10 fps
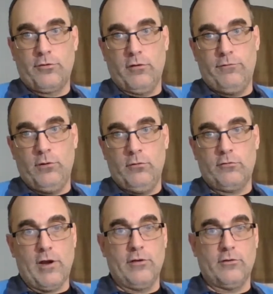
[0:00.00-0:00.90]
confused,
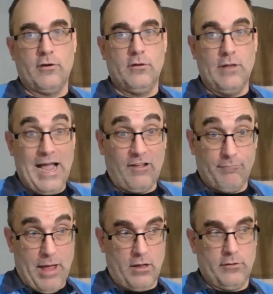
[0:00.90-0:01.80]
or has a lack of
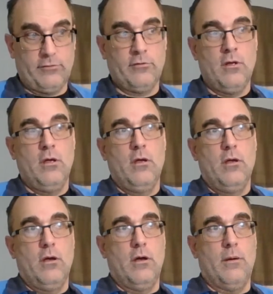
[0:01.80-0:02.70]
balance,
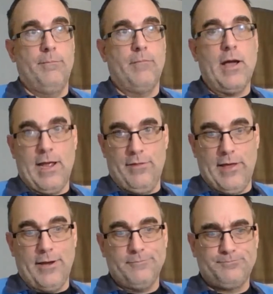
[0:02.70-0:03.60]
um, I had that.